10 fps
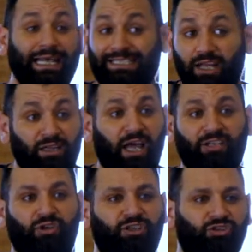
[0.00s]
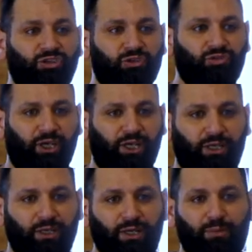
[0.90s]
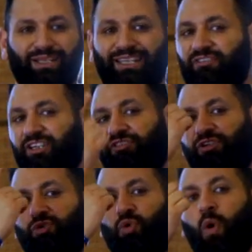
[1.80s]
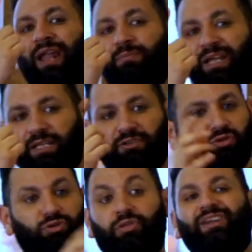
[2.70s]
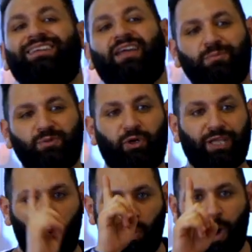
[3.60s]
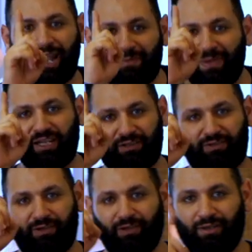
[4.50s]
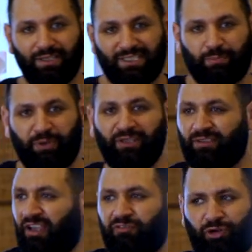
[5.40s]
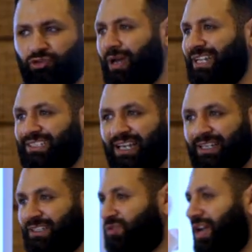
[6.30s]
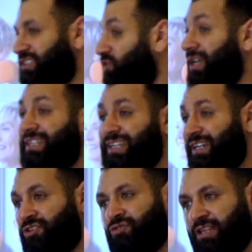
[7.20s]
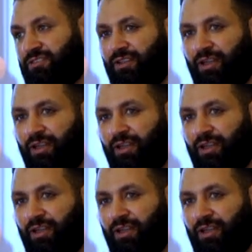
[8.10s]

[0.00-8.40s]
It's not like traditional training. But even if you do 1 minute, 2 to 3 times per day, 1 minute, sprinting for 20 seconds, rest, 20 seconds, rest,